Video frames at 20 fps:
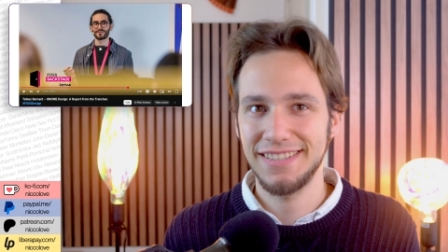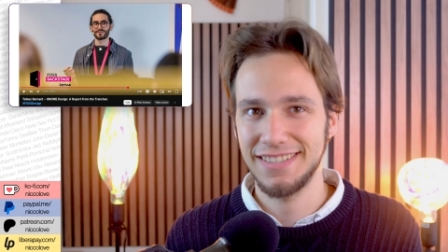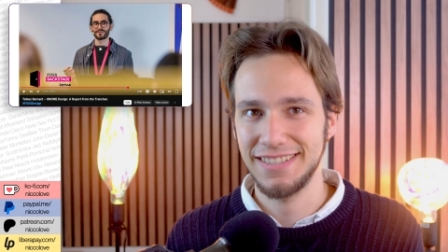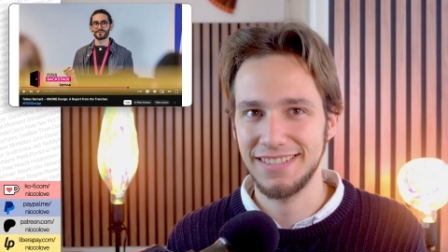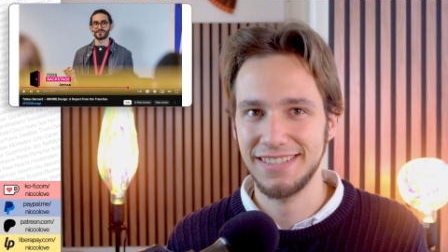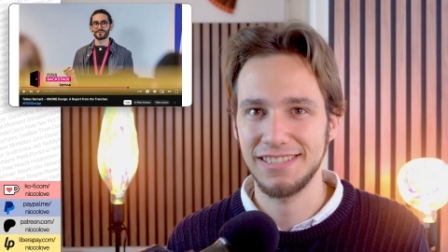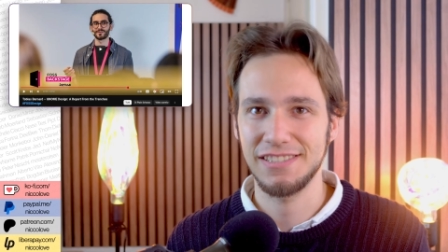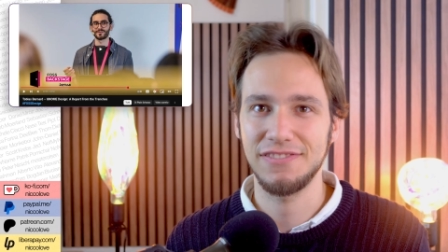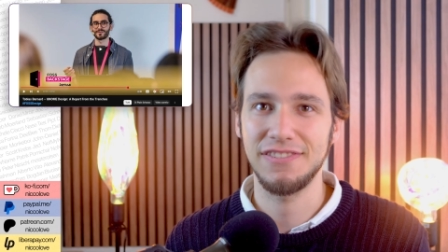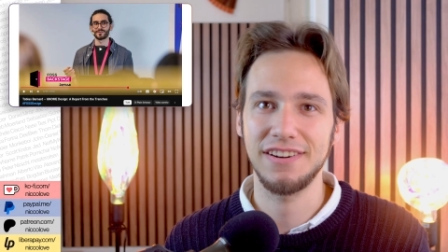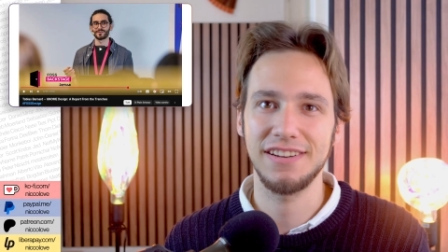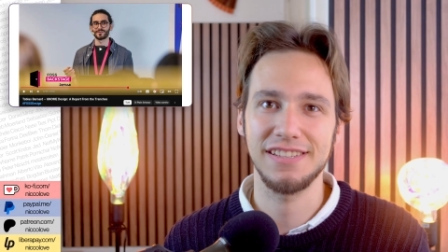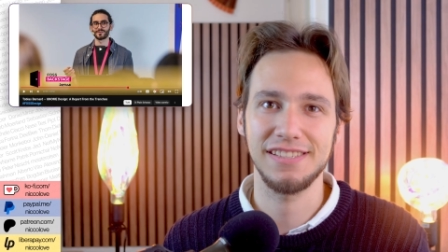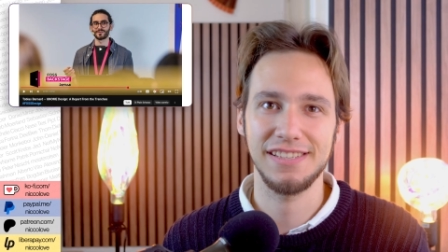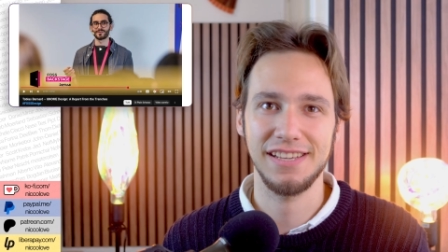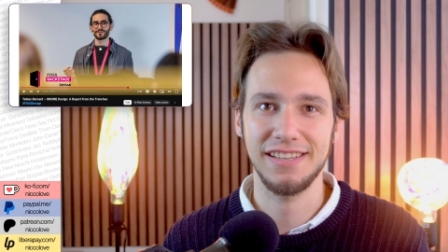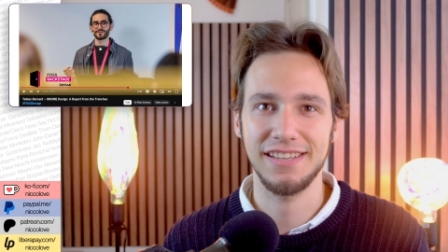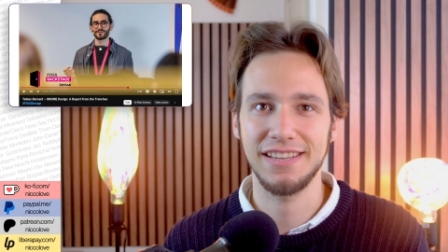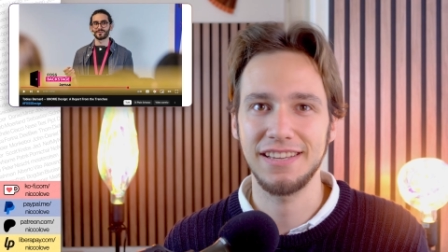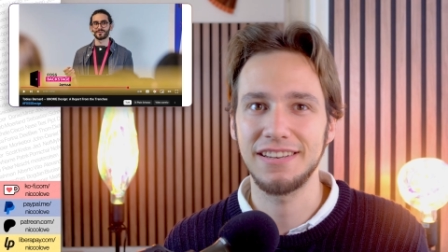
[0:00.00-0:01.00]
as far as
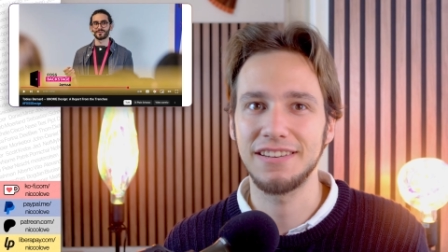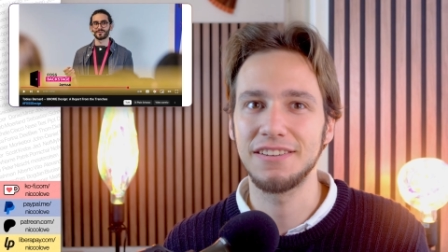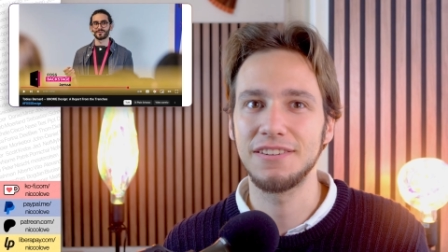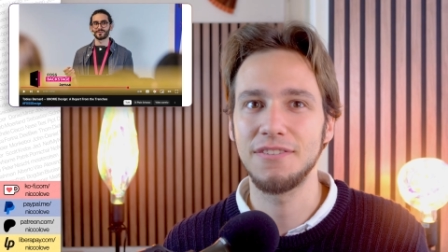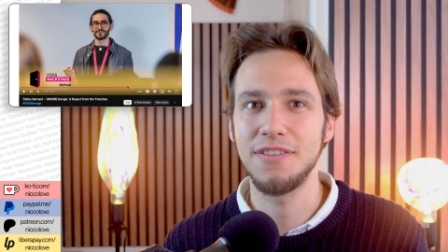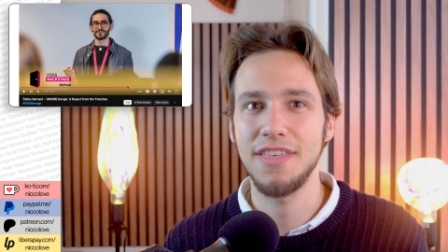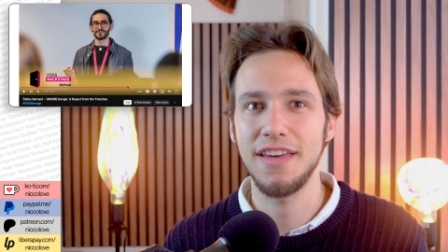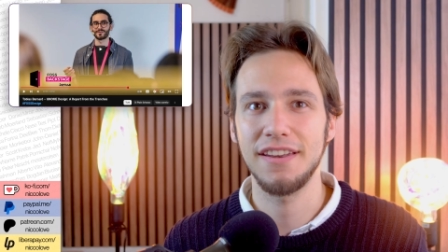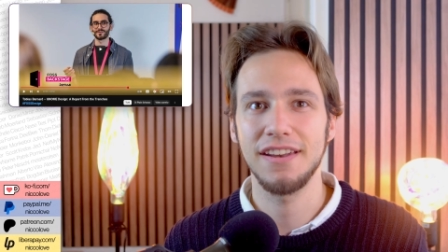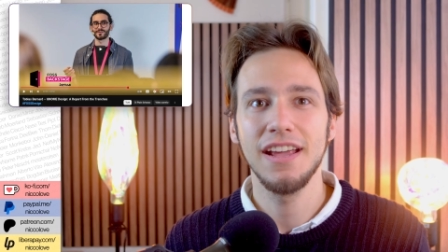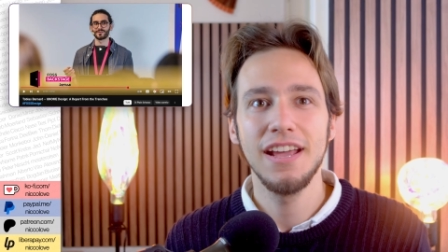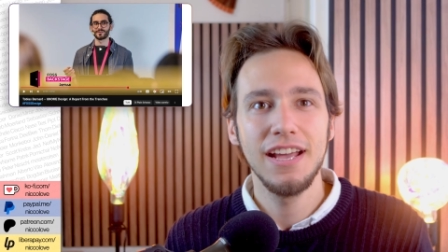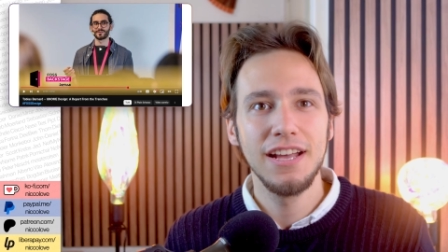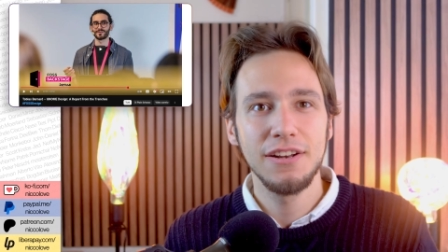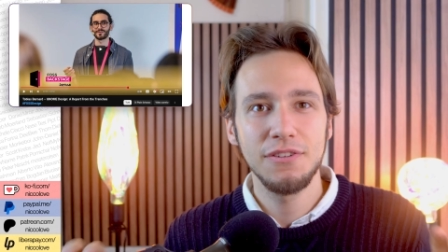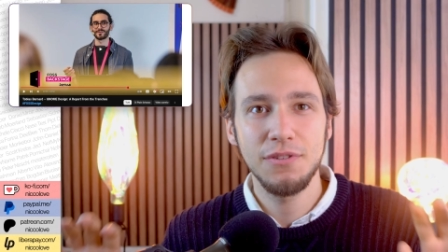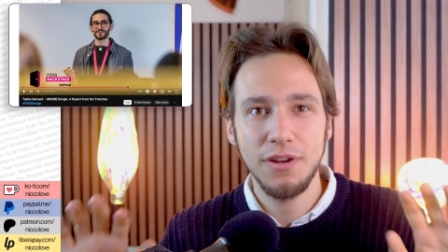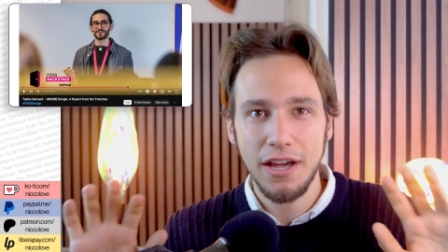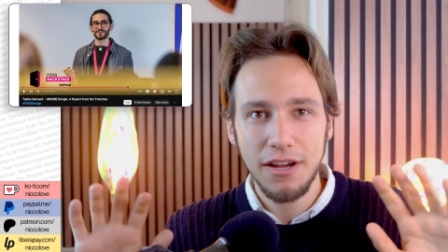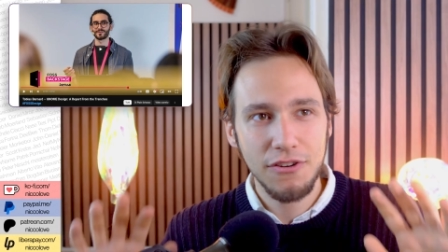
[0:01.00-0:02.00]
I can do that,
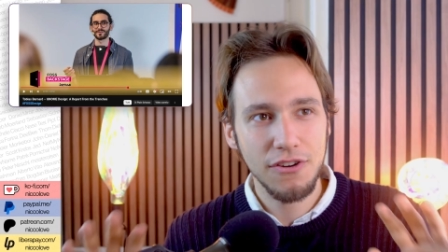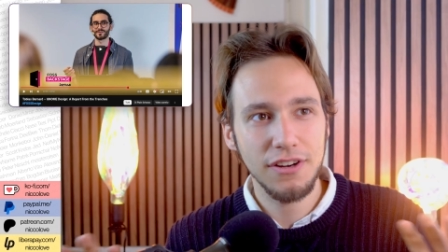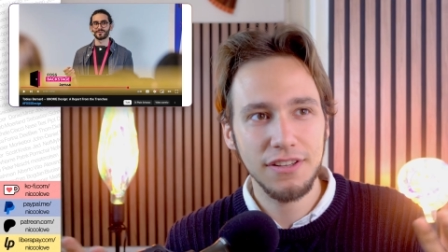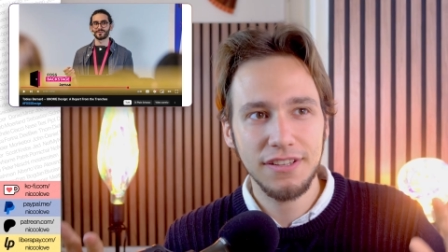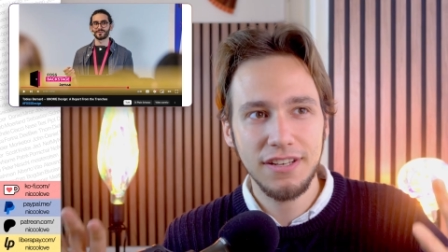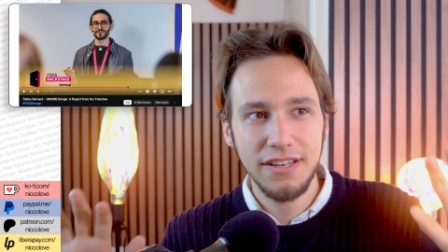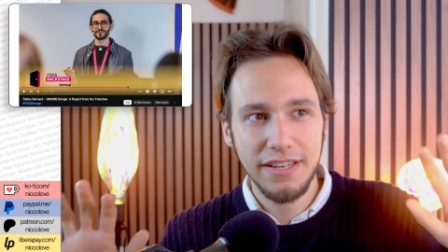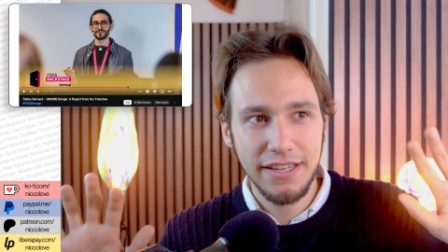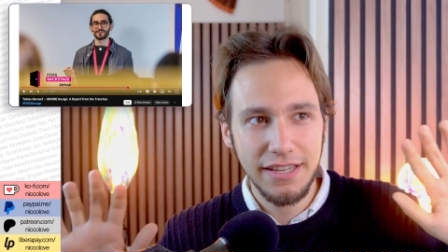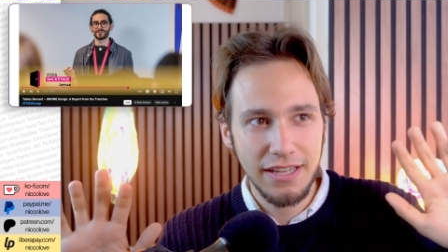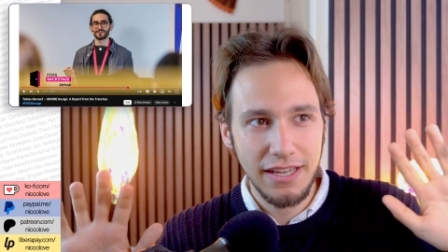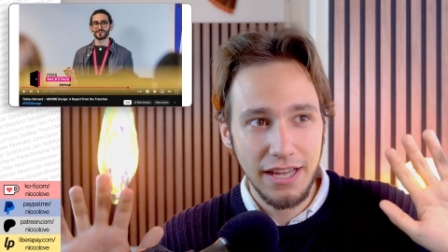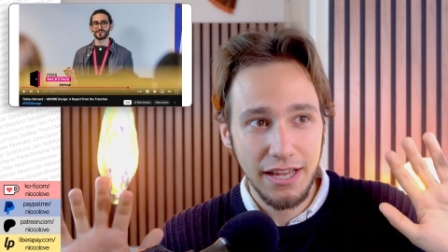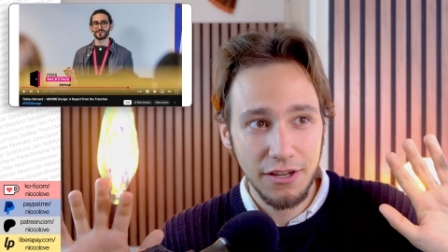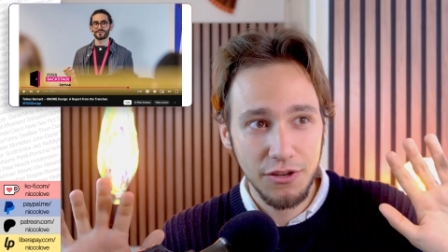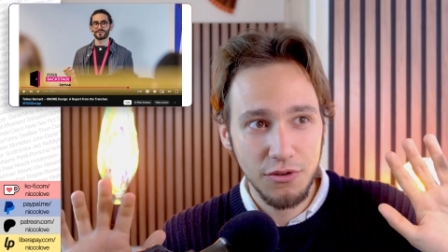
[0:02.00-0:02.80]
to accurately